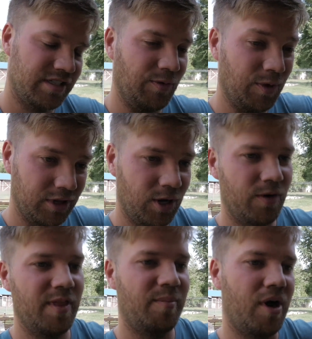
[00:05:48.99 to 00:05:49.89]
It will
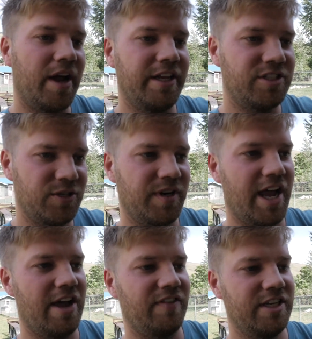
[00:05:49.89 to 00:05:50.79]
lower the body
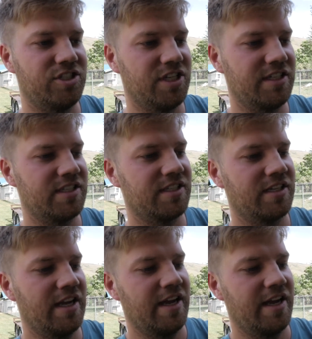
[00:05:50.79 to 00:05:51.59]
2.5 inches.